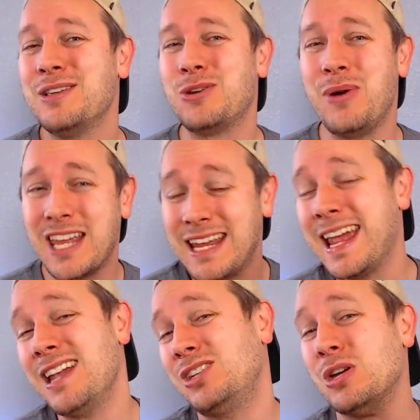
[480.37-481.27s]
so we can
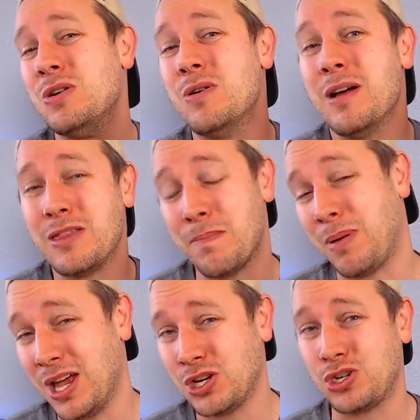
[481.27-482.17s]
get to the
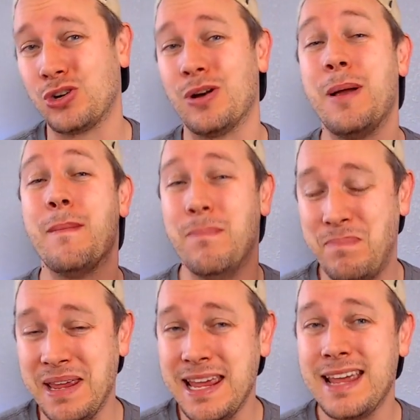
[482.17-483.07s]
Punisher
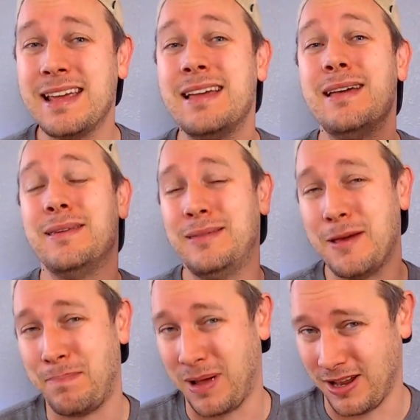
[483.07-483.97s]
being
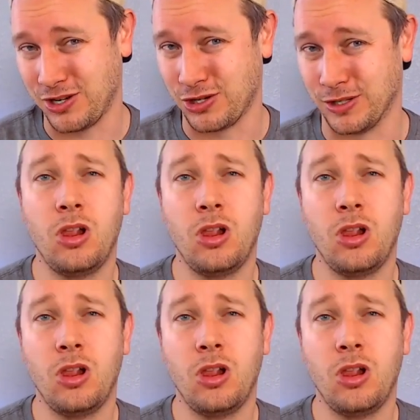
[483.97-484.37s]
the Punisher.